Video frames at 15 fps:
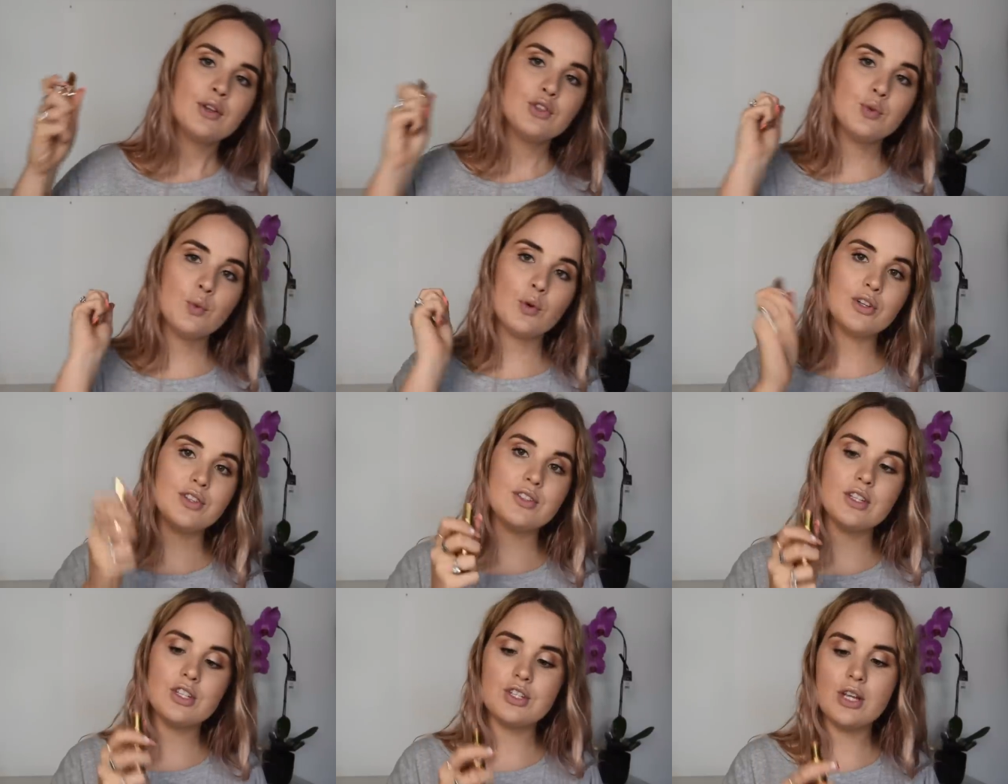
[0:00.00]
towards
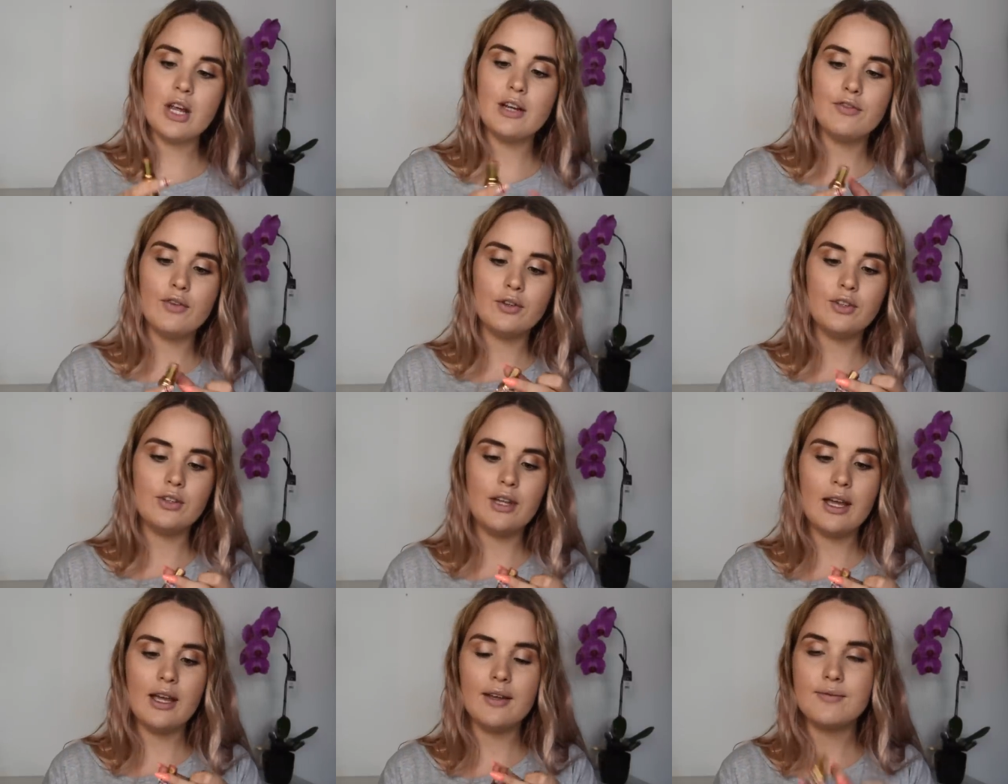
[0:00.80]
this shade for
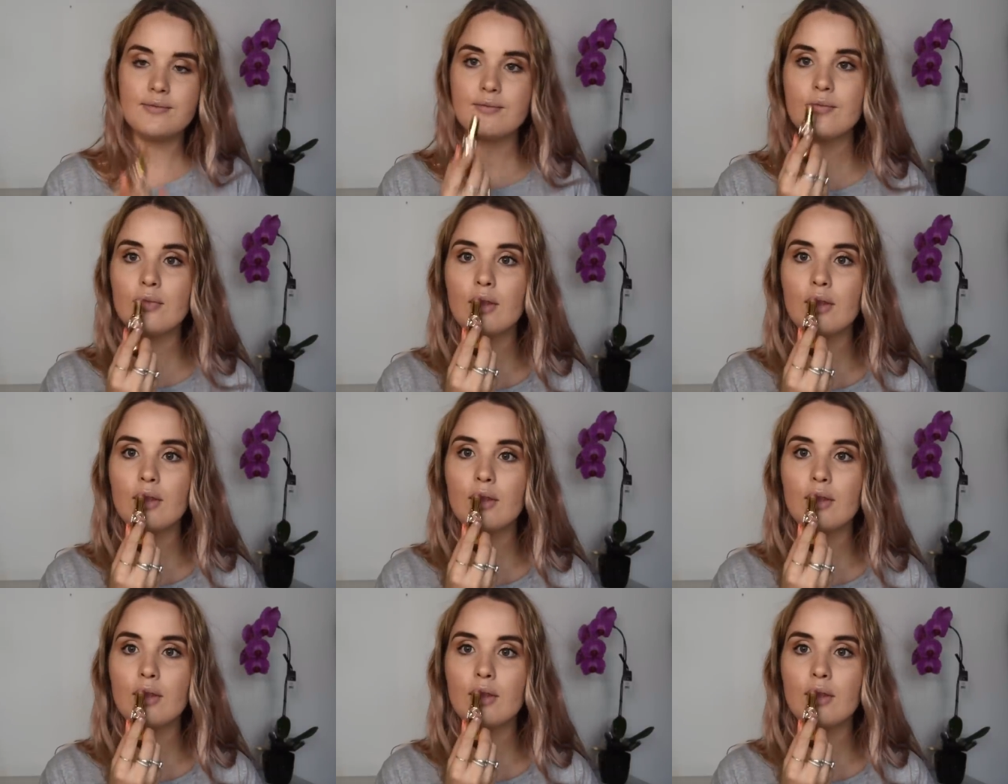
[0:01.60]
today.